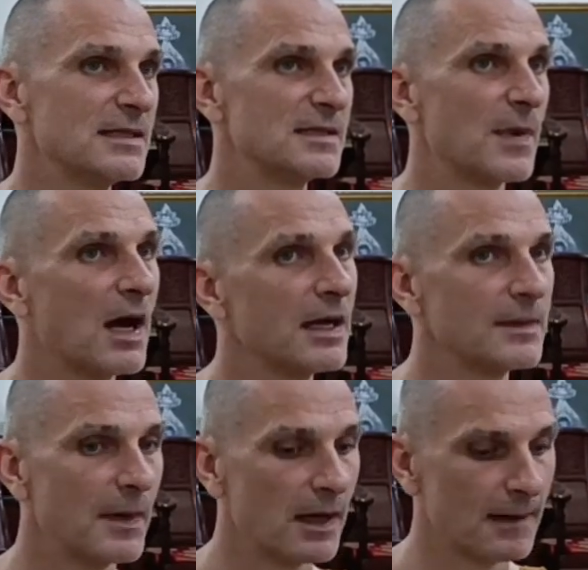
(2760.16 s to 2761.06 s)

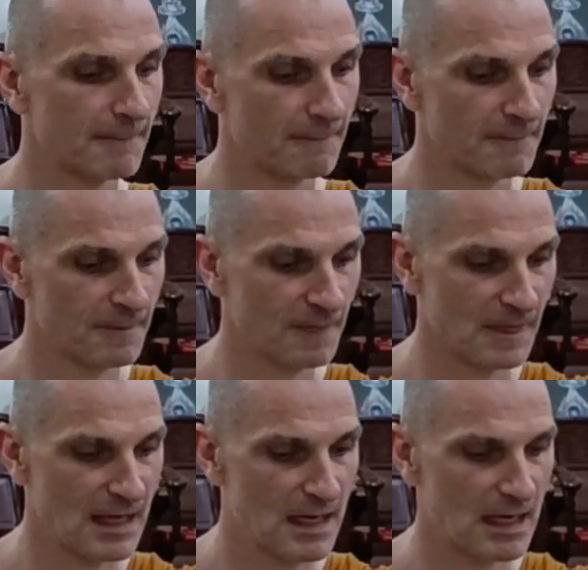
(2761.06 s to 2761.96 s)
inspired by.
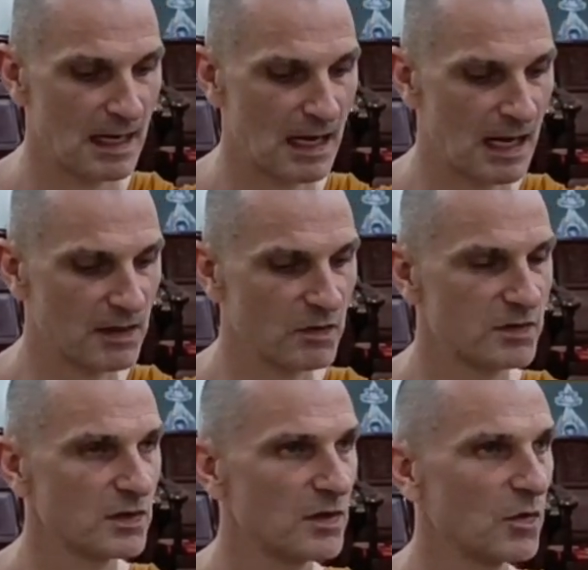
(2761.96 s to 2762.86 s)

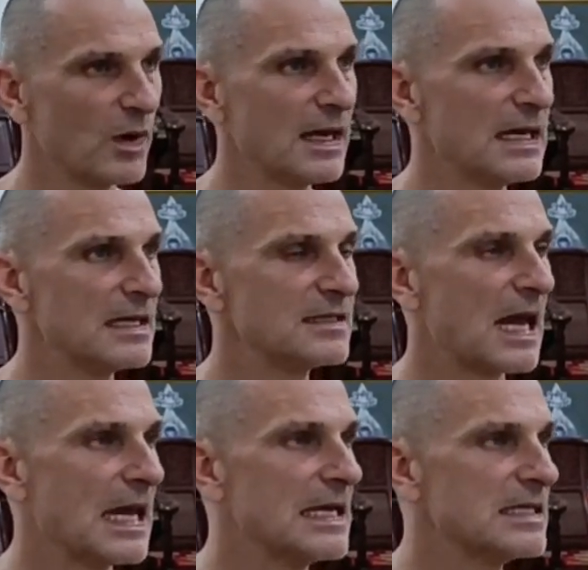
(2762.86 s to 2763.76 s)
And where he
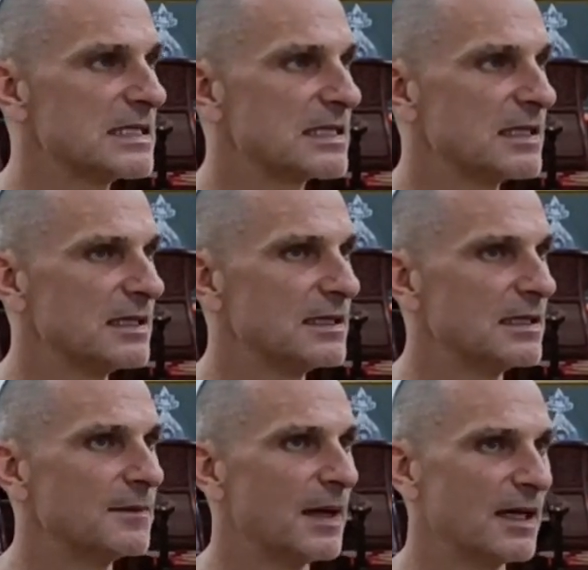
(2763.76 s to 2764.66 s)
attained
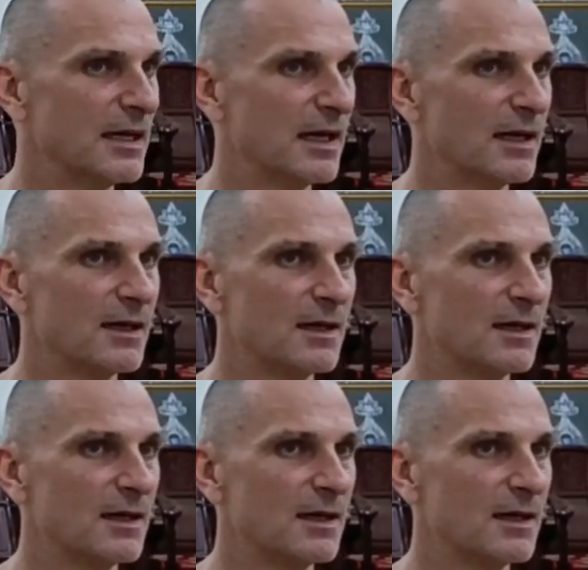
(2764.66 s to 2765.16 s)
Nibbana,